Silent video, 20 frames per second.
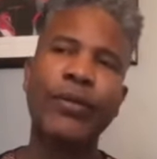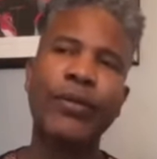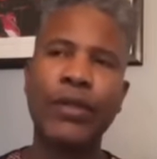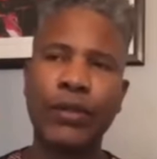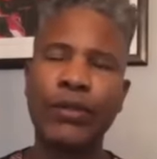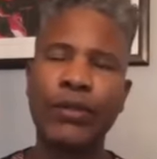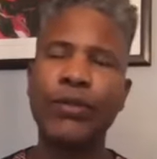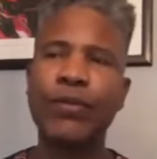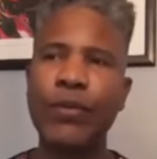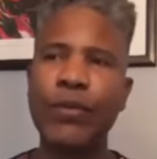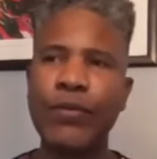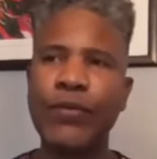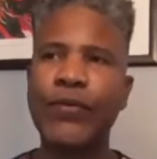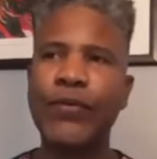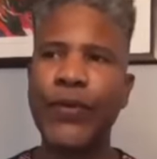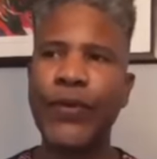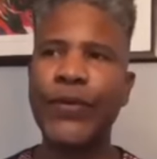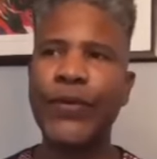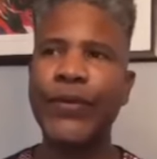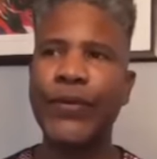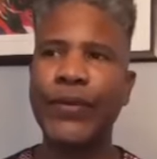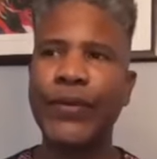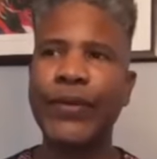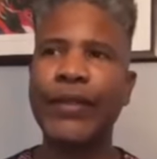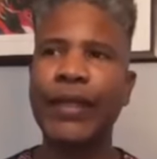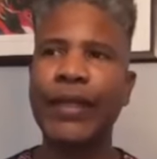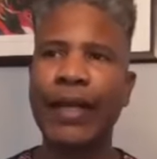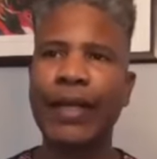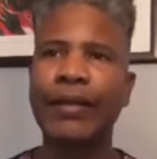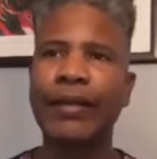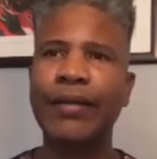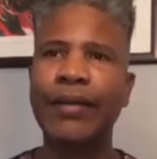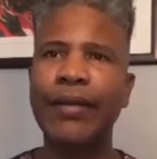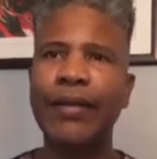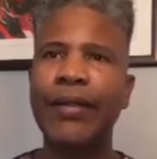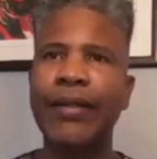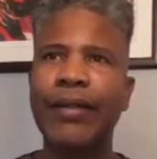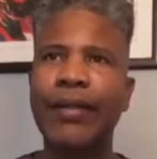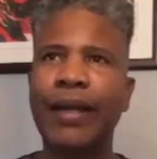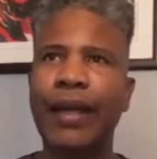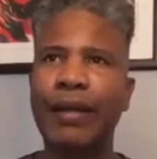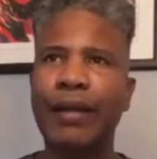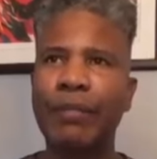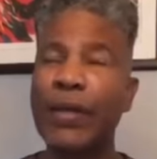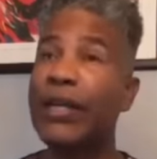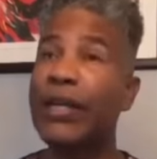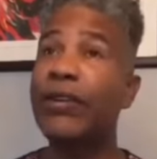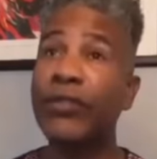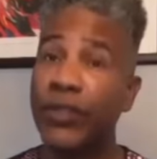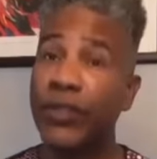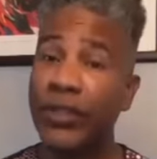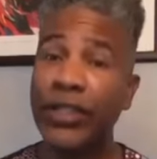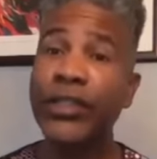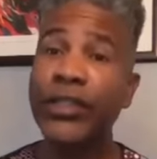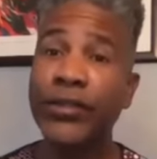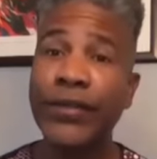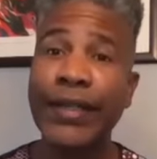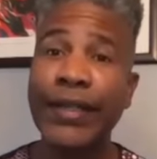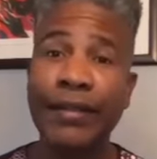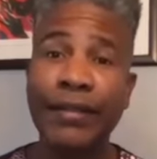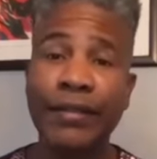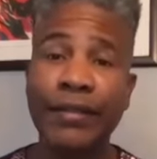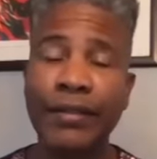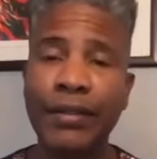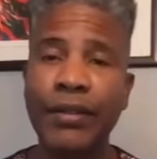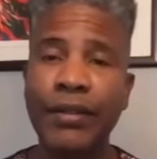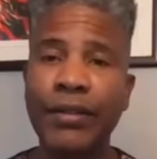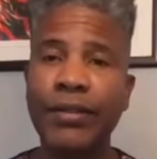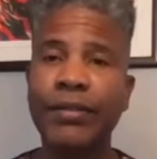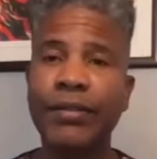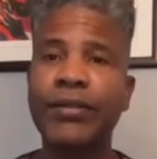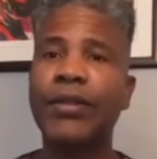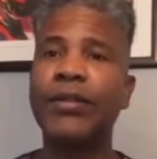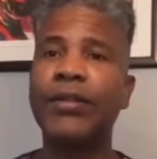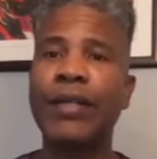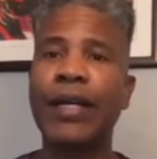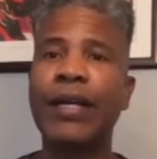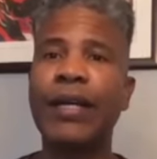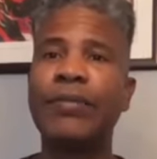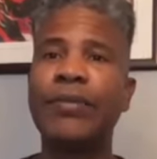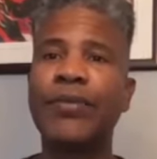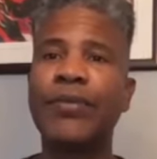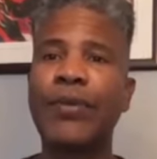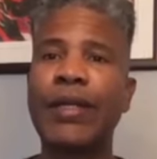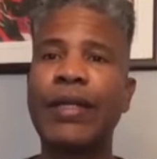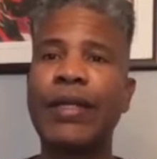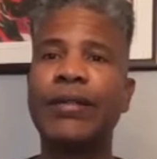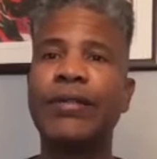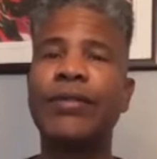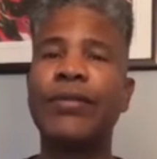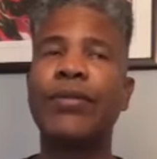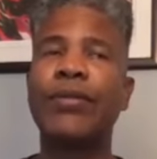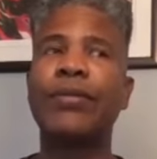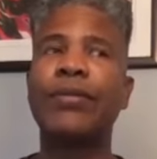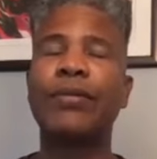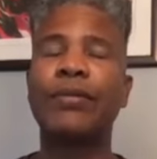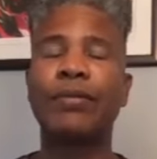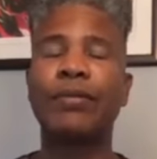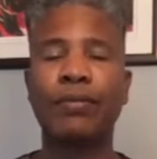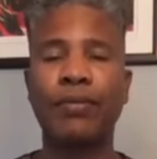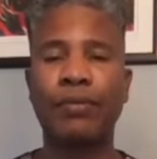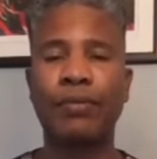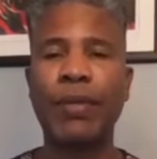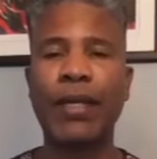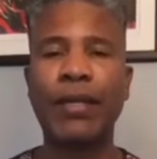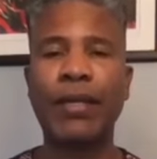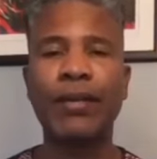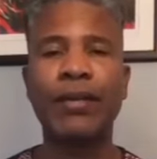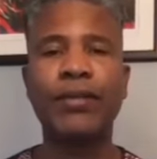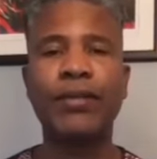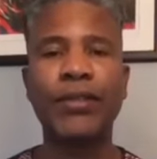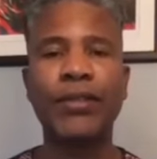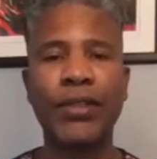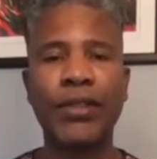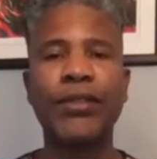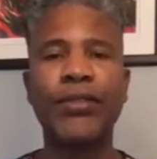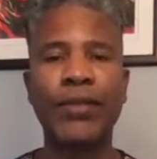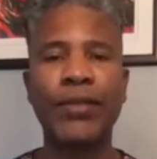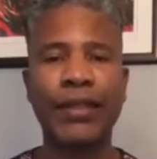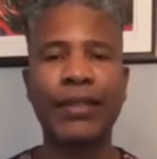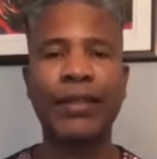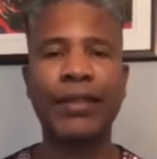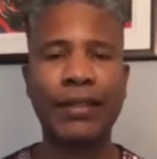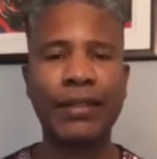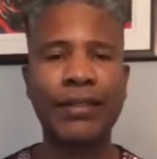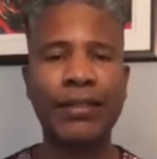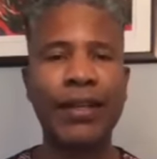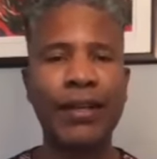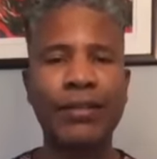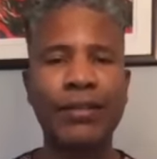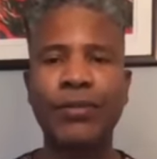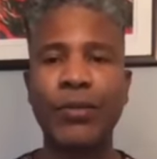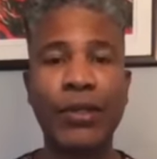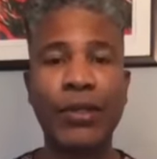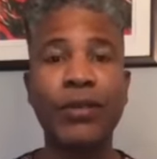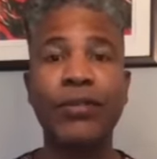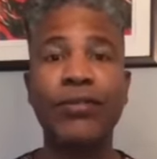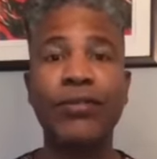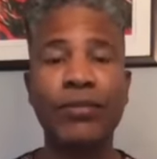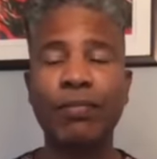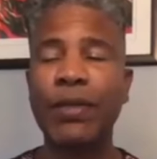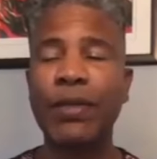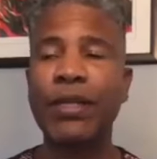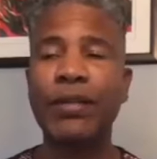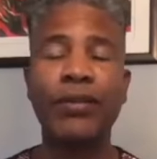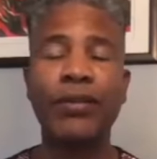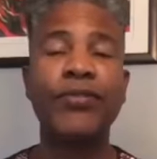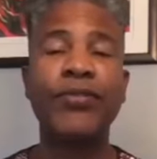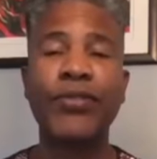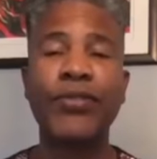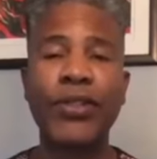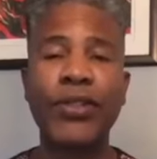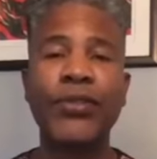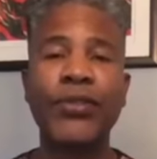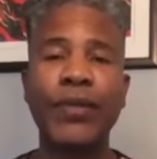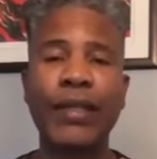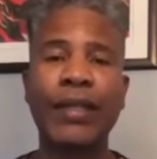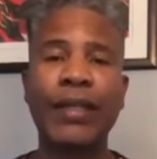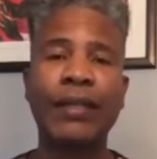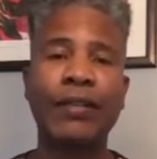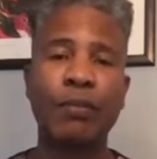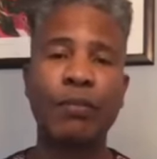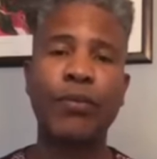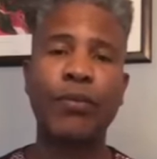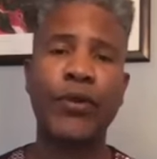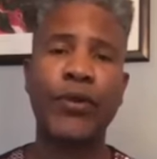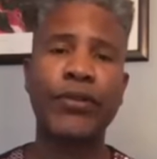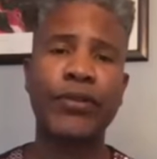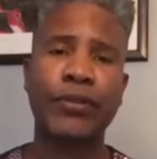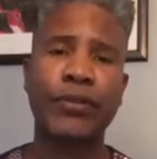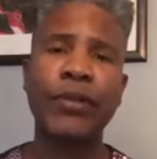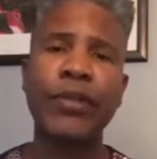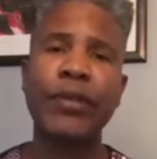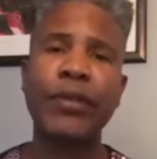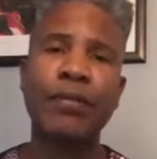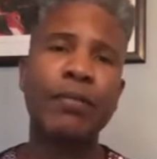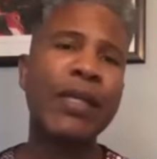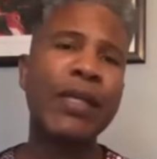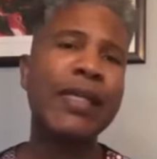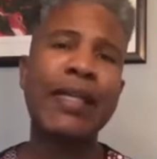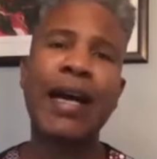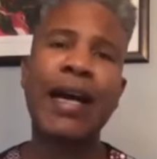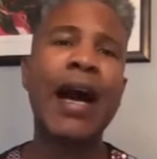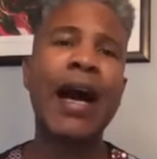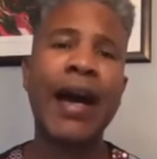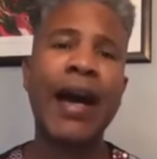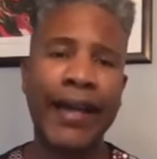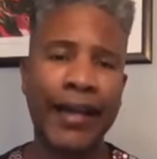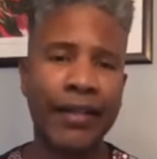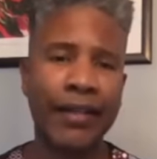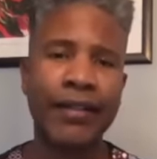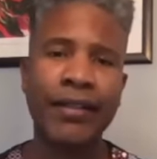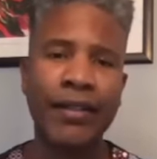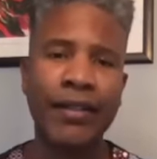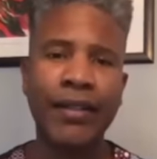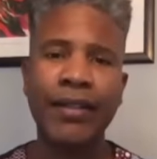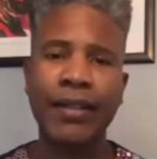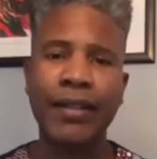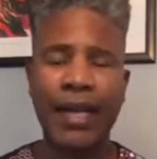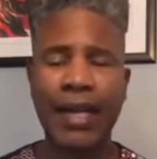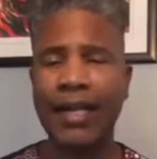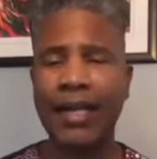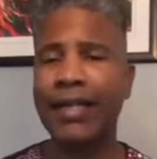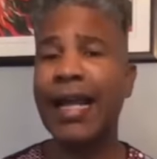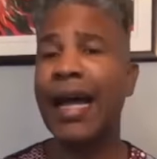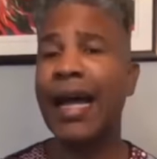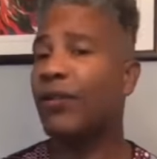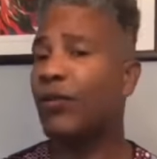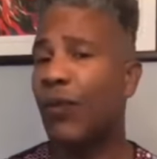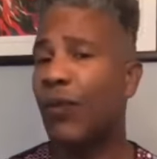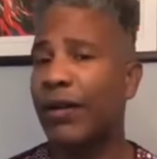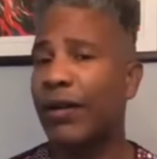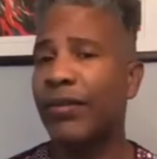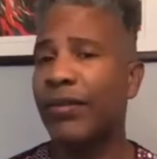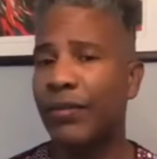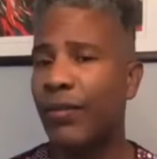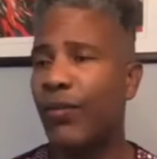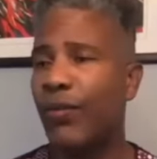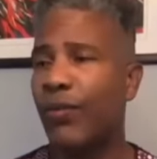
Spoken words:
We need to move forward and be considerate. You know, sometimes we need to be considerate. It starts with being considerate as a person, be kind. And that's one.